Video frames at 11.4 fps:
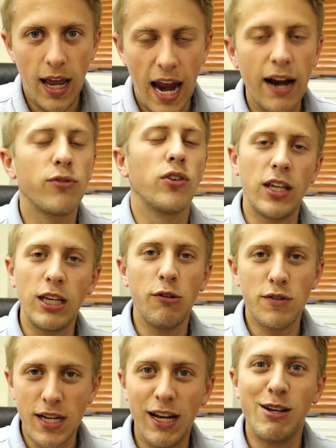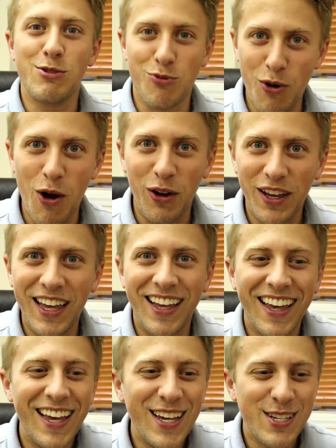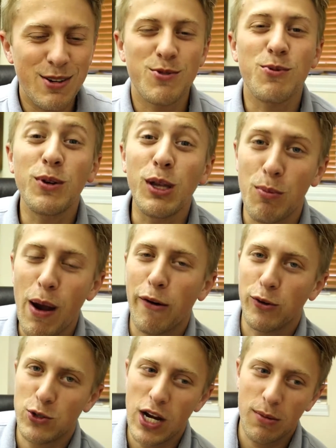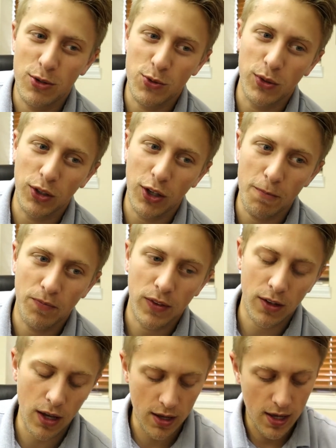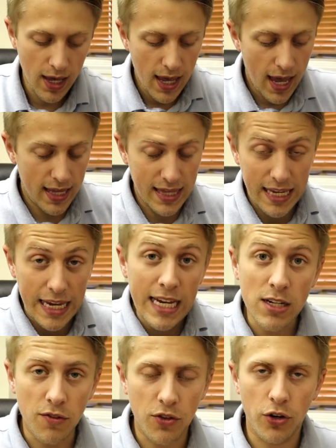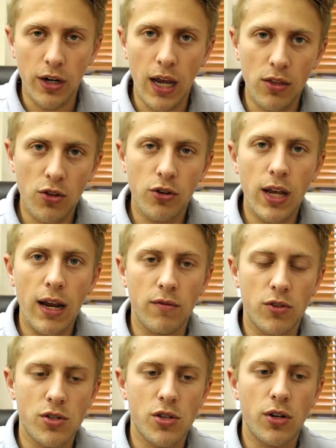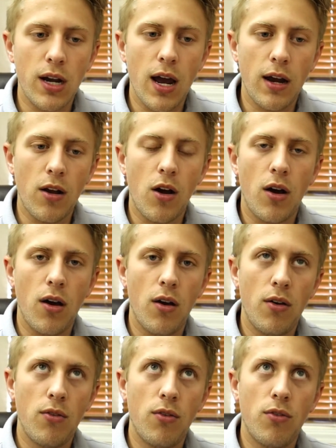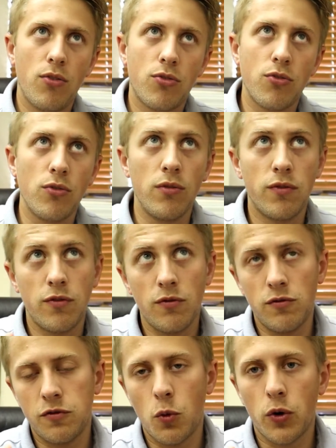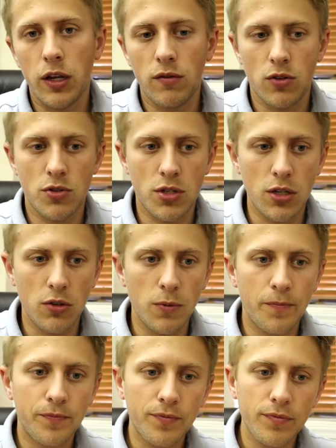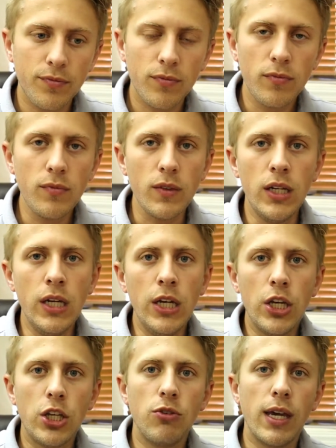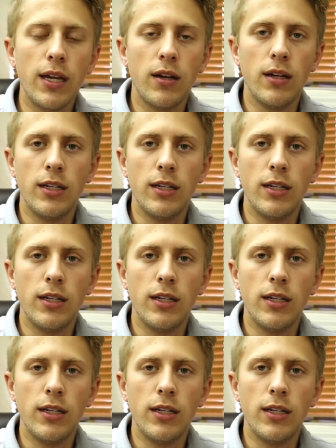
Everything you've said is wrong. So it's a really powerful chapter. It's really good. At the end of 38 in verse 39 through 40 in verse 2, you get